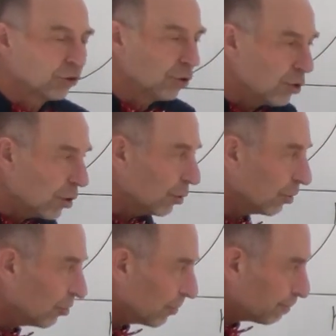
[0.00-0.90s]
So
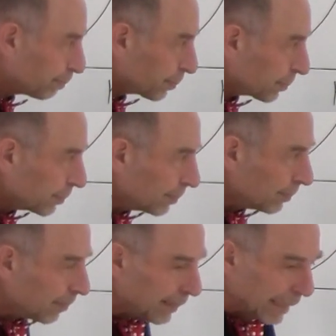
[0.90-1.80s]
notice
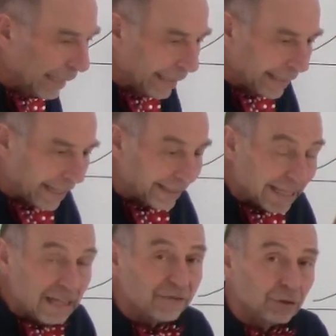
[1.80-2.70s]

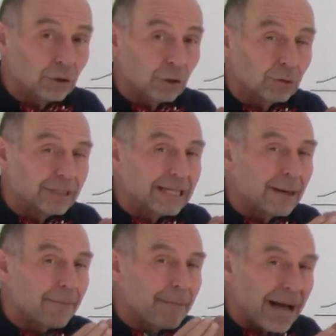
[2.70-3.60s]
that even though
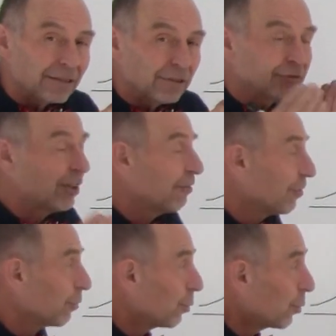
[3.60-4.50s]
the amount of
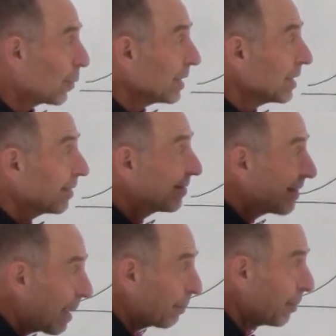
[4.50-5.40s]
difference between the
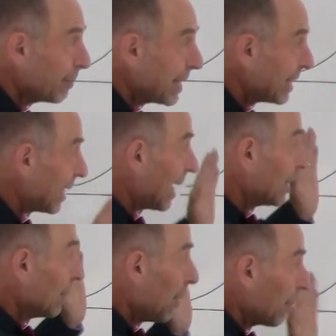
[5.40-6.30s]
sample mean
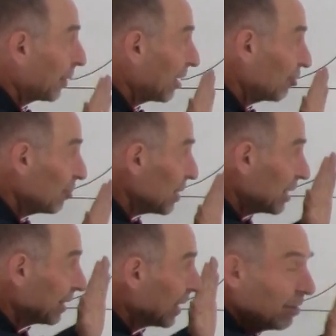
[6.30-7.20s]
and the population
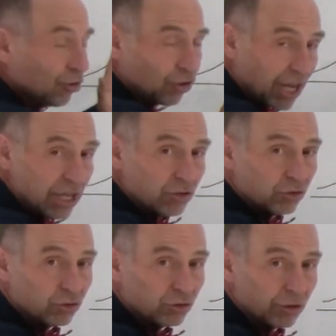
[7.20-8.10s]
mean didn't
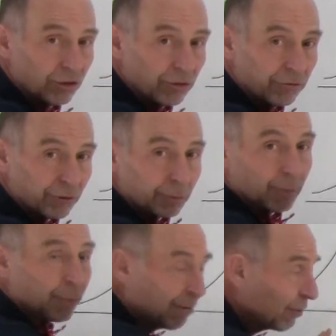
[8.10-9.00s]
change from
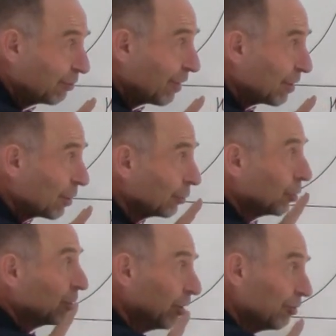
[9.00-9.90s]
the previous video
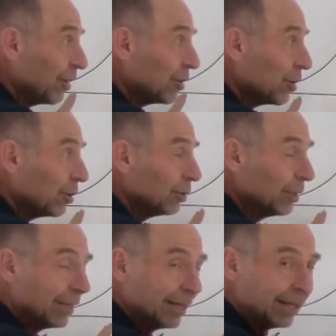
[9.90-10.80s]
to this video,